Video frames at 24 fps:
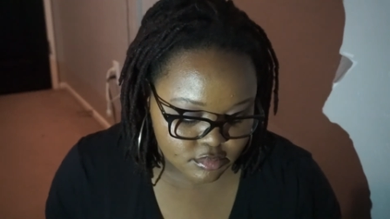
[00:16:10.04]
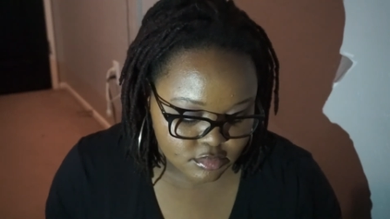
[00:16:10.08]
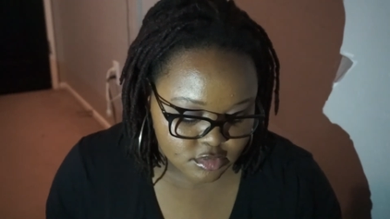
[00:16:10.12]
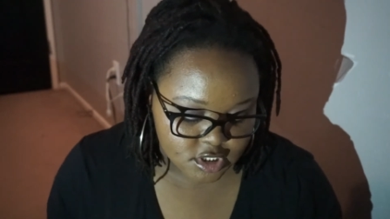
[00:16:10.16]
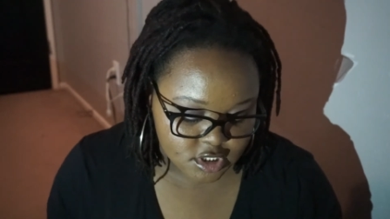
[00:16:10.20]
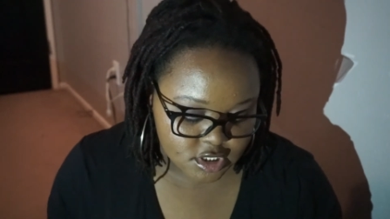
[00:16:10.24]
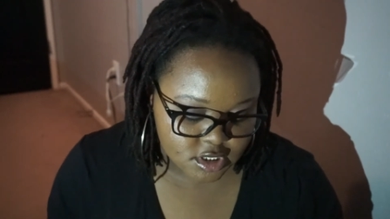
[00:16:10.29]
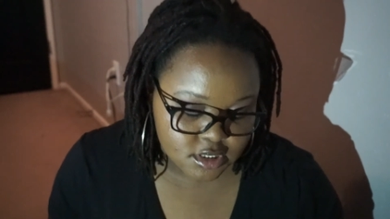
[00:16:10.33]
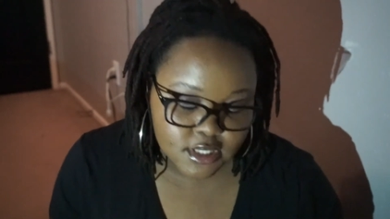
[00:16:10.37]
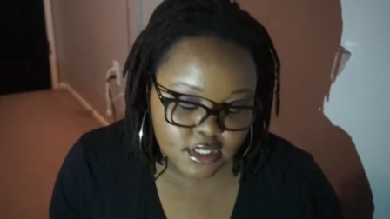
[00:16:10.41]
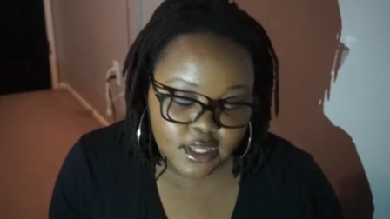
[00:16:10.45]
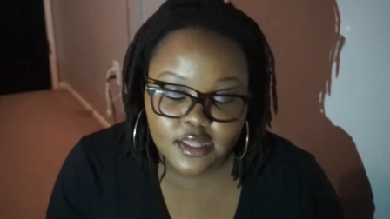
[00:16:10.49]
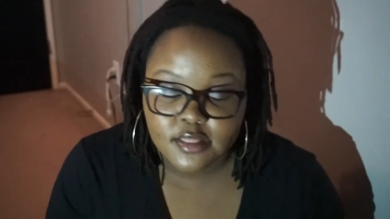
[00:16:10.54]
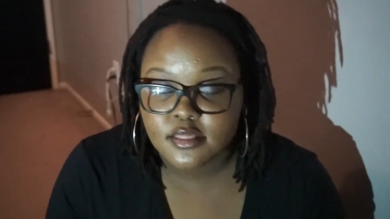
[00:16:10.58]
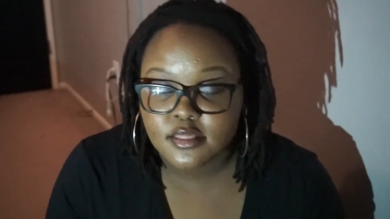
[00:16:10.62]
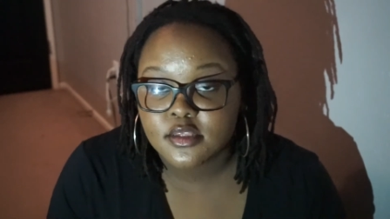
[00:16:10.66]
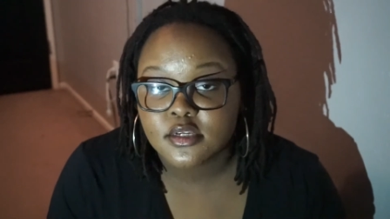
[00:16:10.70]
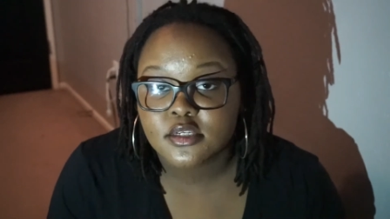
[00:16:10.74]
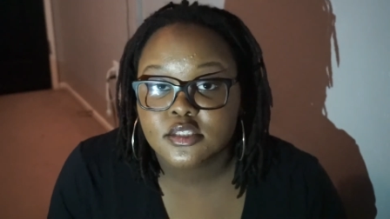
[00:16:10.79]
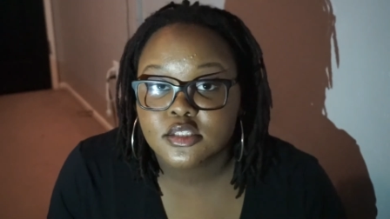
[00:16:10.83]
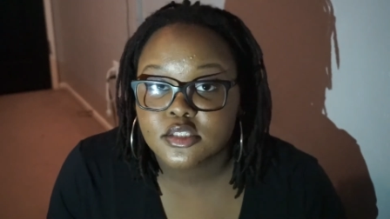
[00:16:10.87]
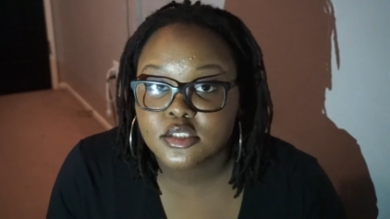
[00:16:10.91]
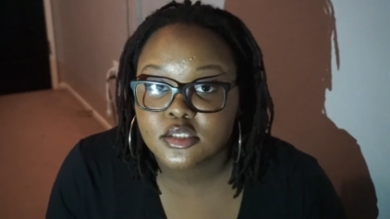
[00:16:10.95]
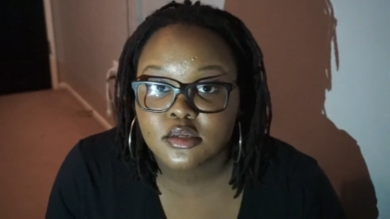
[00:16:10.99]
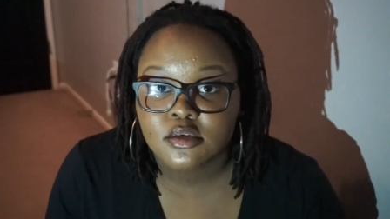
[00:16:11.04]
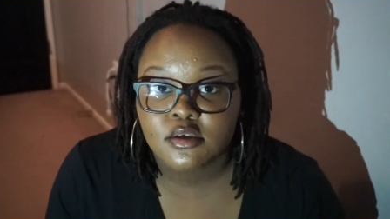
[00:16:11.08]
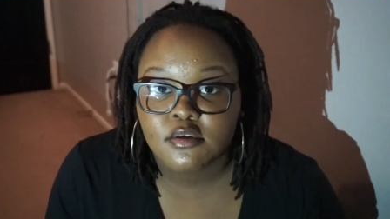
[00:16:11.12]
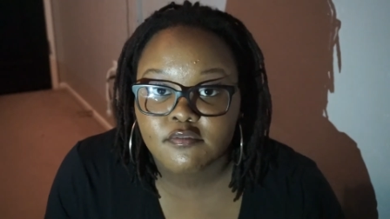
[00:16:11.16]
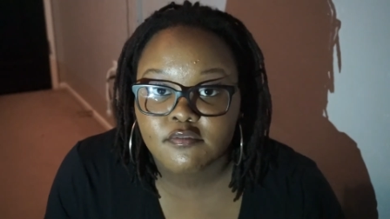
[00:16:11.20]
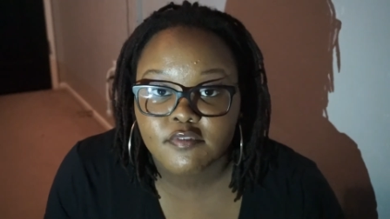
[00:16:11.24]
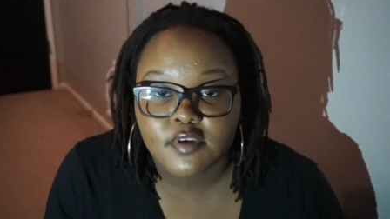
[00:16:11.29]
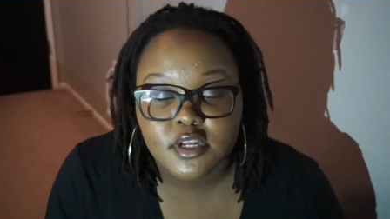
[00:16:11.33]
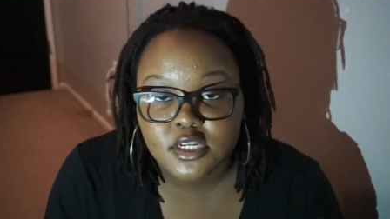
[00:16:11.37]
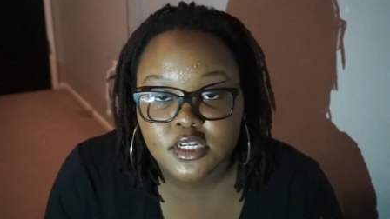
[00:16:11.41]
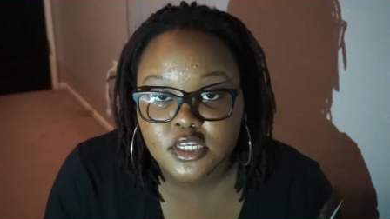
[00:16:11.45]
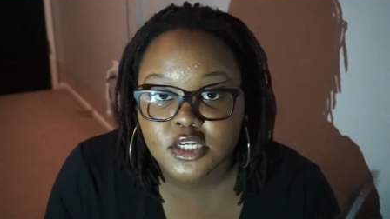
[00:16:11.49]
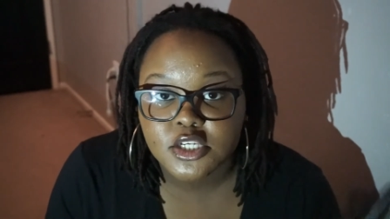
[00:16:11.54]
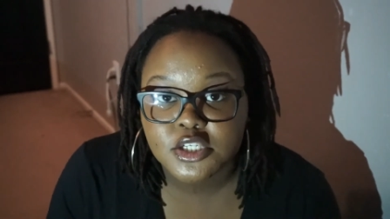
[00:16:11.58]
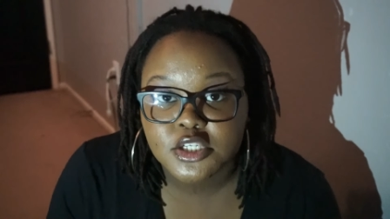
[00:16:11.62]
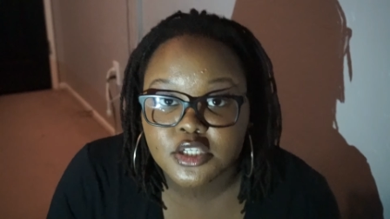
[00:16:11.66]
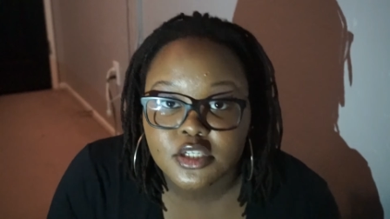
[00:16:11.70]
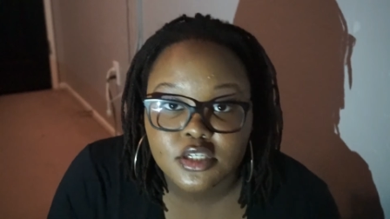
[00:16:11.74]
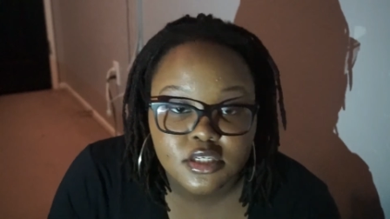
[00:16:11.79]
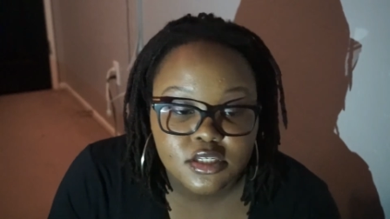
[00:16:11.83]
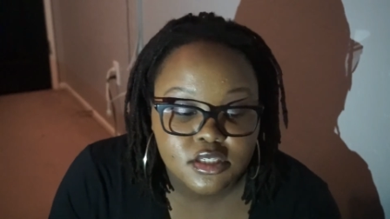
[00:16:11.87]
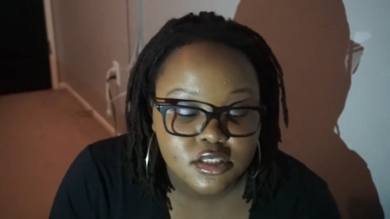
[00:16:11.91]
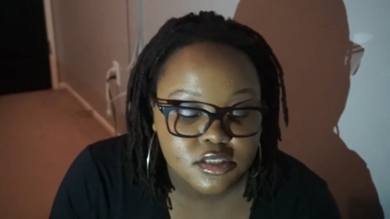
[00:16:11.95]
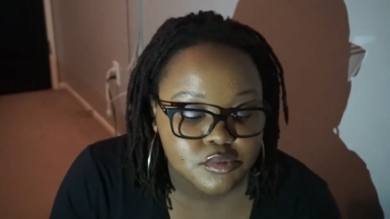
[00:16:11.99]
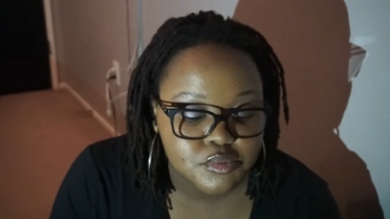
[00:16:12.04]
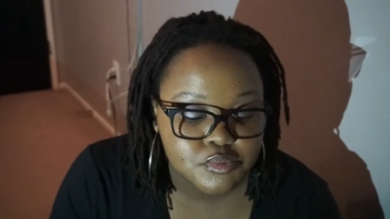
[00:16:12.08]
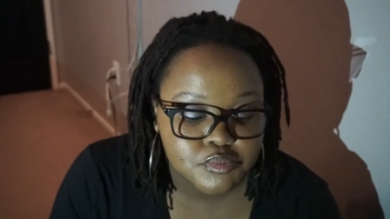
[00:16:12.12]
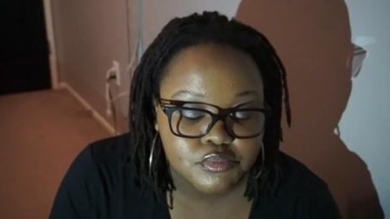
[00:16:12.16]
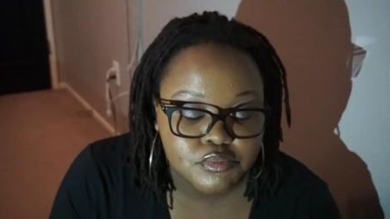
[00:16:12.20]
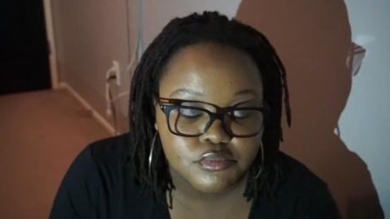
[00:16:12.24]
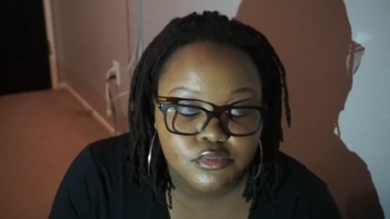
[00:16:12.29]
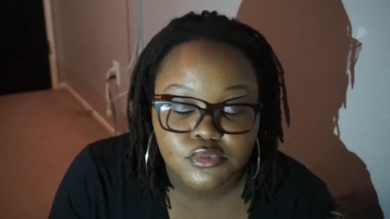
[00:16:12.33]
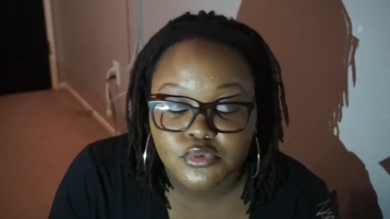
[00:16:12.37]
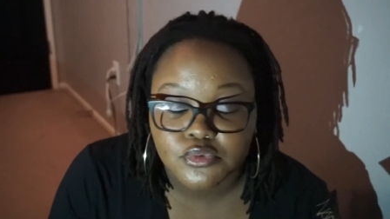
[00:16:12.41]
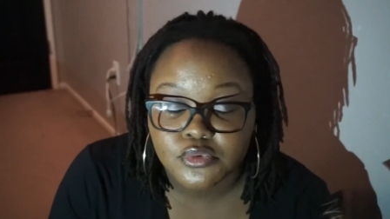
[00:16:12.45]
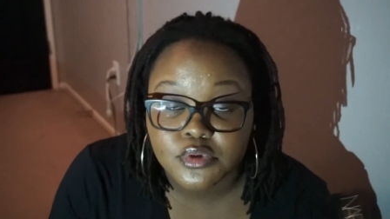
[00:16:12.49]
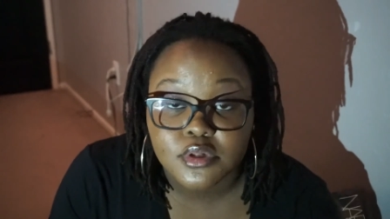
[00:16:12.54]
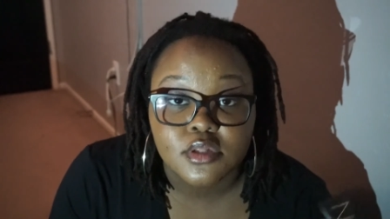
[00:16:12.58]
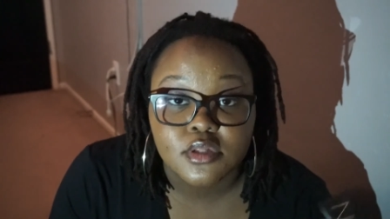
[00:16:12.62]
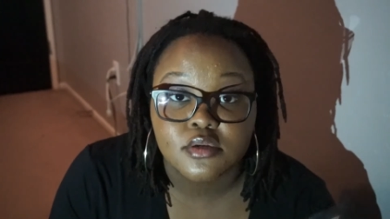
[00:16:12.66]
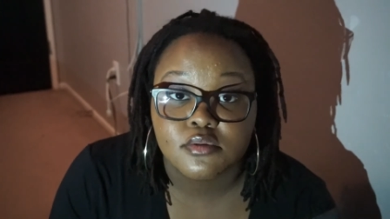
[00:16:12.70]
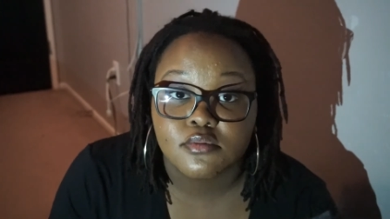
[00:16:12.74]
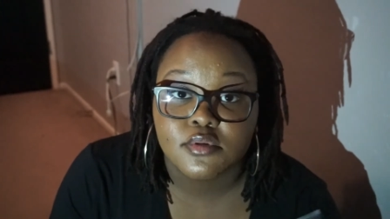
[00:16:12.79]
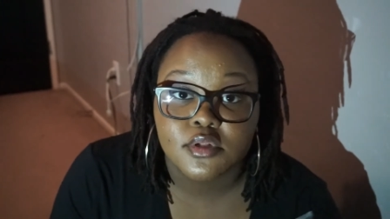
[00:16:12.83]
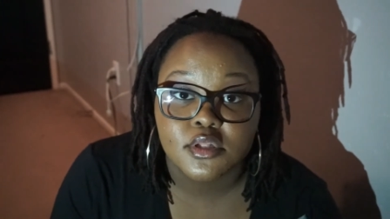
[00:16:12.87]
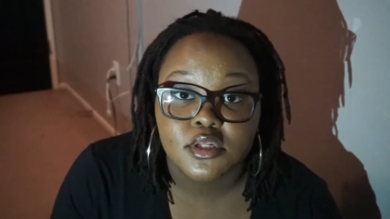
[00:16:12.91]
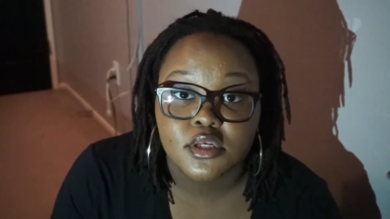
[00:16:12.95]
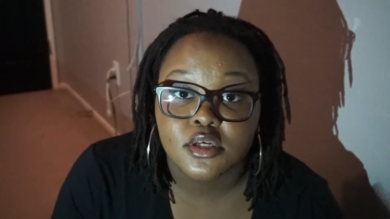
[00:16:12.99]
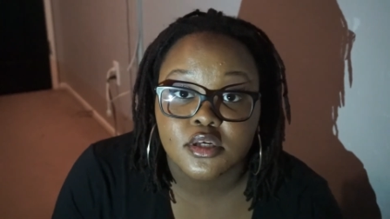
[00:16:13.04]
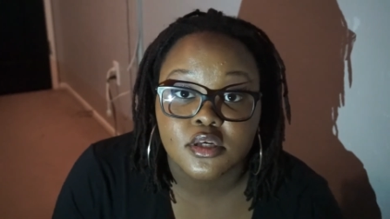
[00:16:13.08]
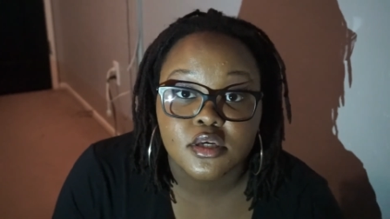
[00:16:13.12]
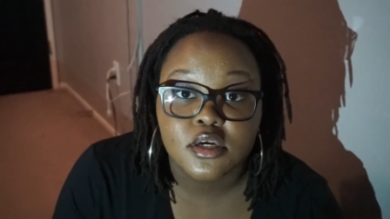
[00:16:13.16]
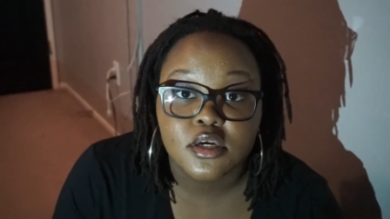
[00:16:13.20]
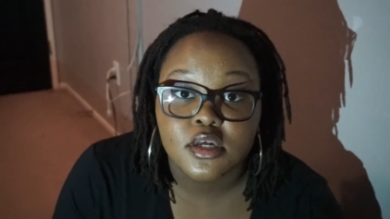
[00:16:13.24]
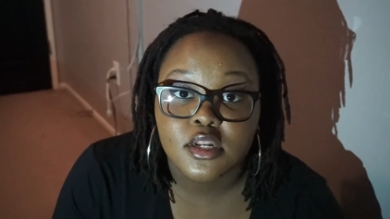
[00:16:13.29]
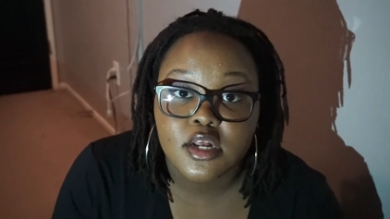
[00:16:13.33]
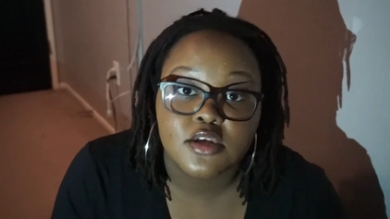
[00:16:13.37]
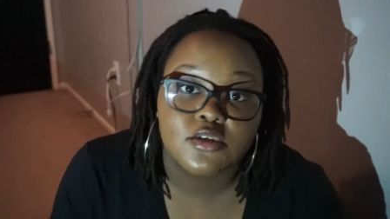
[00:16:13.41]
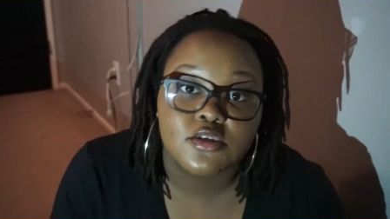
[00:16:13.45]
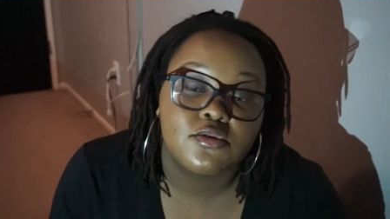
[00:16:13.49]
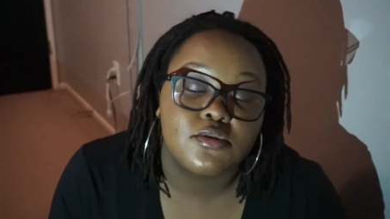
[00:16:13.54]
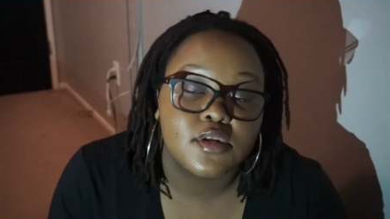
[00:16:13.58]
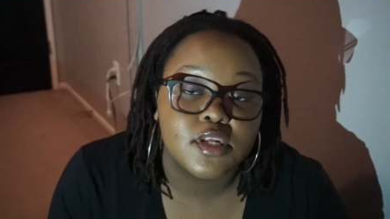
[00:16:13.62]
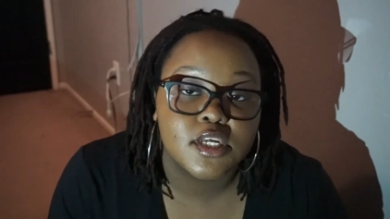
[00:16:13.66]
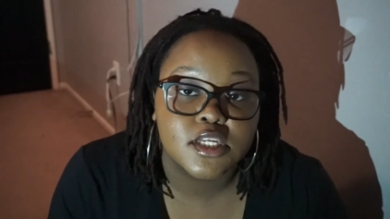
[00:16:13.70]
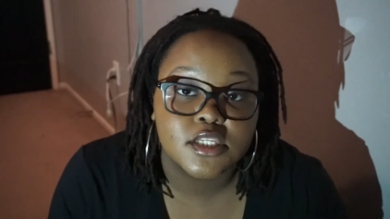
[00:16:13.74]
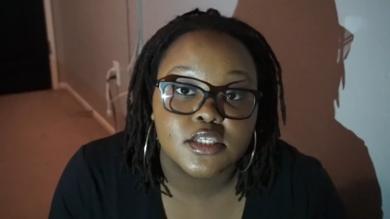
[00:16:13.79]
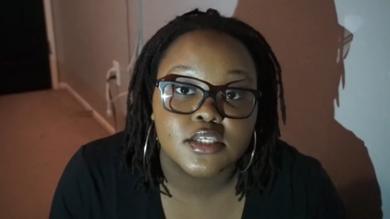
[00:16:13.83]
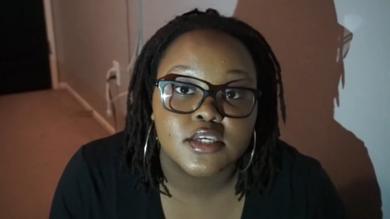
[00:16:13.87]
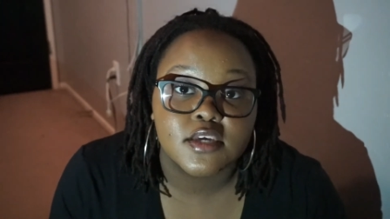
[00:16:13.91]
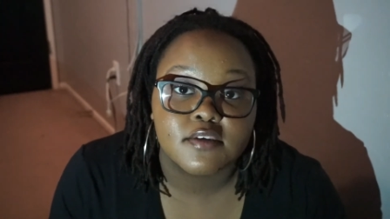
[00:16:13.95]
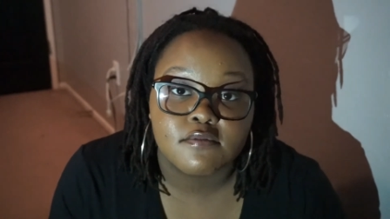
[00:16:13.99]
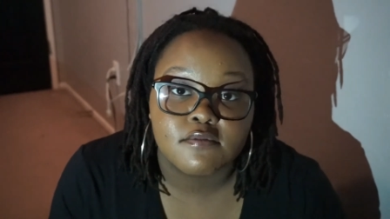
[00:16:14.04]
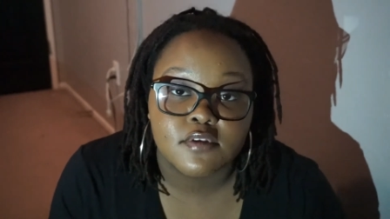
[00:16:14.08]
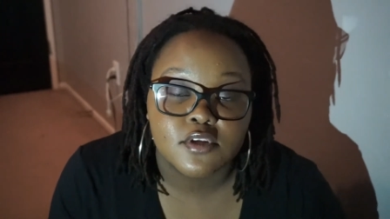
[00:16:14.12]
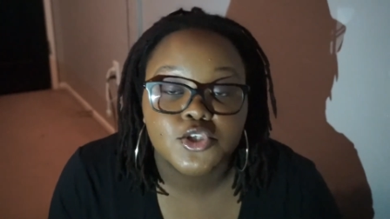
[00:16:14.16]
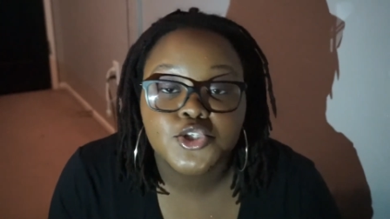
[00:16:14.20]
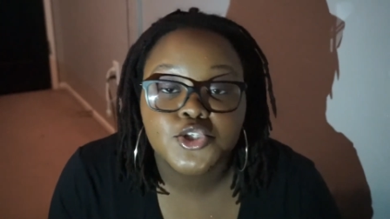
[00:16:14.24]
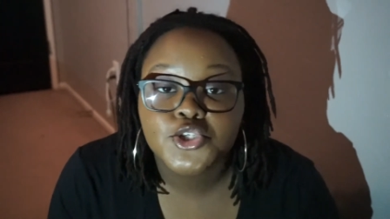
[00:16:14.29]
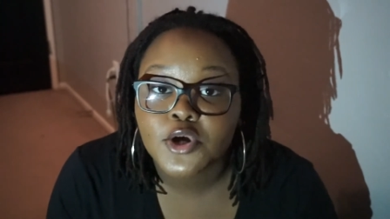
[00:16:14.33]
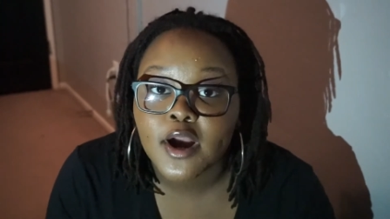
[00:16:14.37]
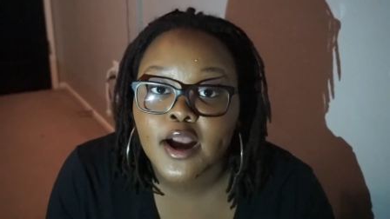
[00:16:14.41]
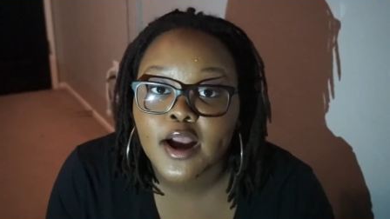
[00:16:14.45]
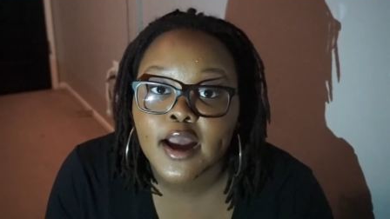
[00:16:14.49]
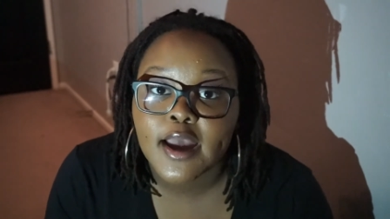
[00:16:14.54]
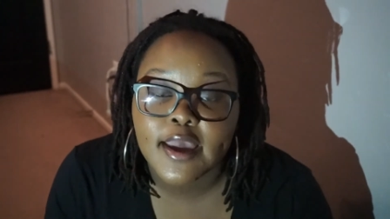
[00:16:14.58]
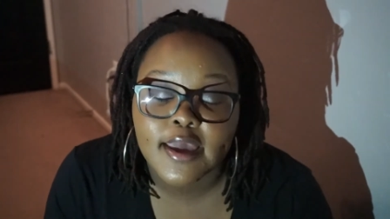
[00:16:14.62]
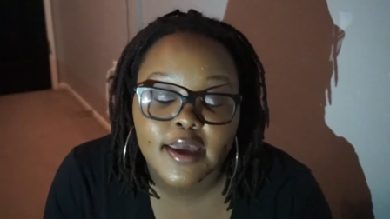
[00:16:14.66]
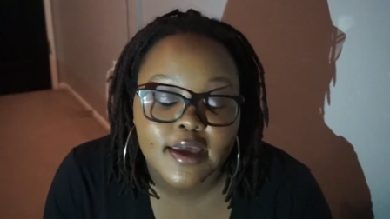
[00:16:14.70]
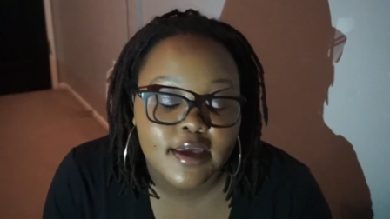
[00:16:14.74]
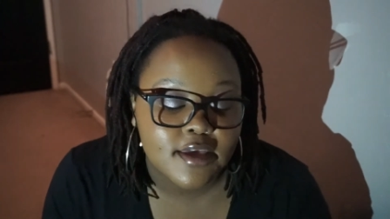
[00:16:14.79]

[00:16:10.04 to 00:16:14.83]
just that this foundation is really, really good and you need to give it a try.